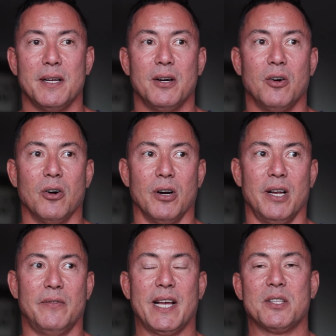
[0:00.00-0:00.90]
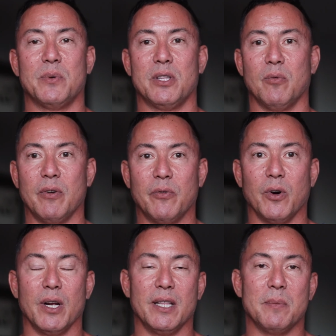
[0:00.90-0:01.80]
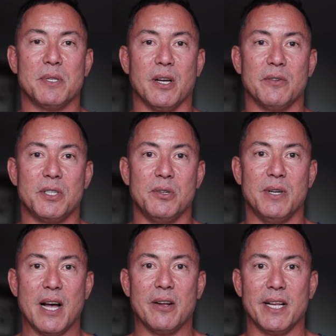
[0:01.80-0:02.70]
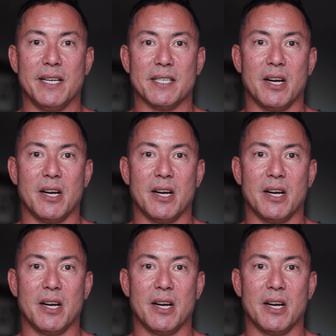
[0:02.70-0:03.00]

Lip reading: or if that's what they're referring themselves to nowadays.